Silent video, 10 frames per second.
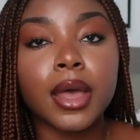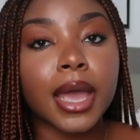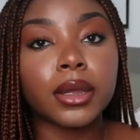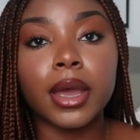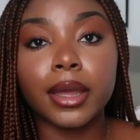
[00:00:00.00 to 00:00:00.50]

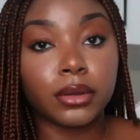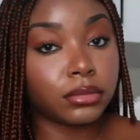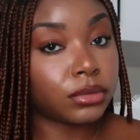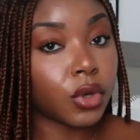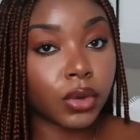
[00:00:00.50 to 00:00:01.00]
I, I
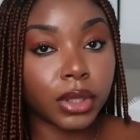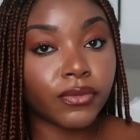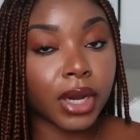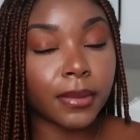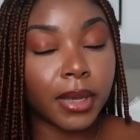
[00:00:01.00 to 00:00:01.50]
totally
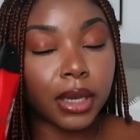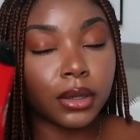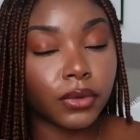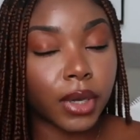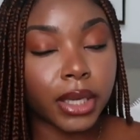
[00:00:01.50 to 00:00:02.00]

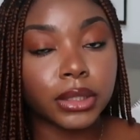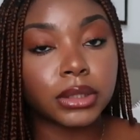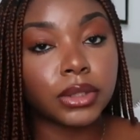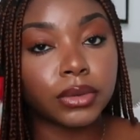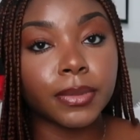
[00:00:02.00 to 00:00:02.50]
recommend you
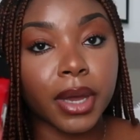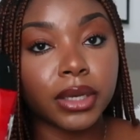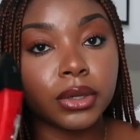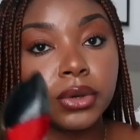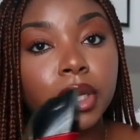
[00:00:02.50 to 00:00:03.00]
guys use a
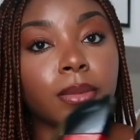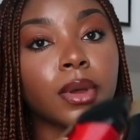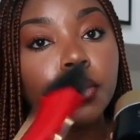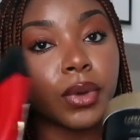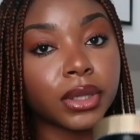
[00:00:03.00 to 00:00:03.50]
body cream
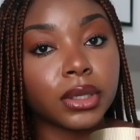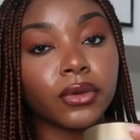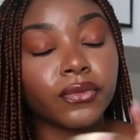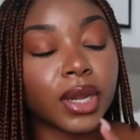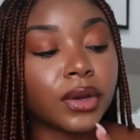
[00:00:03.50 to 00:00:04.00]
with
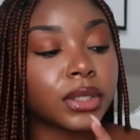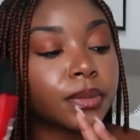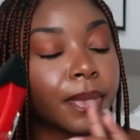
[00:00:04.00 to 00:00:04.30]
your fragrance,